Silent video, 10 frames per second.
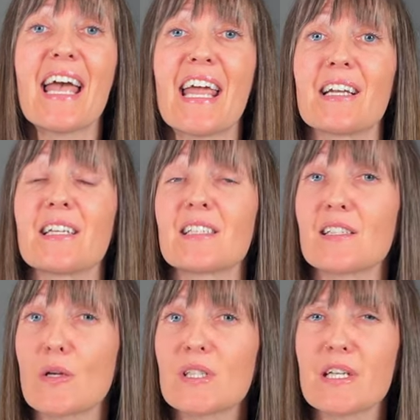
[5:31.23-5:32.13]
and is
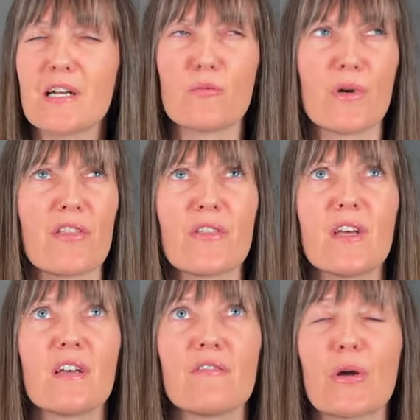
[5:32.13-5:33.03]
associated with
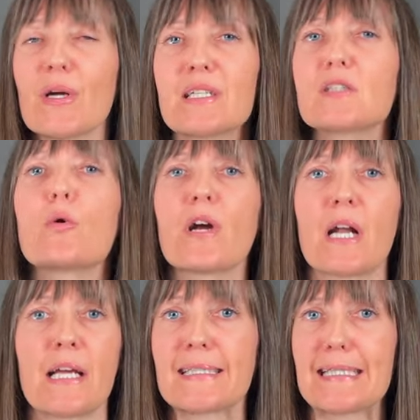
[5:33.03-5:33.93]
very
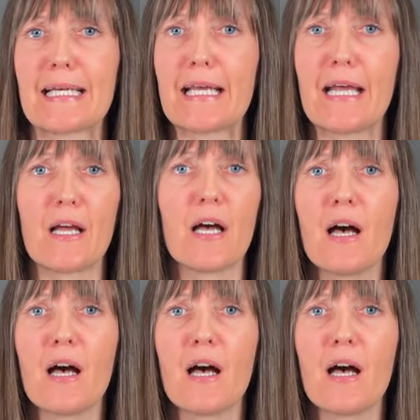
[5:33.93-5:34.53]
disorganized thinking.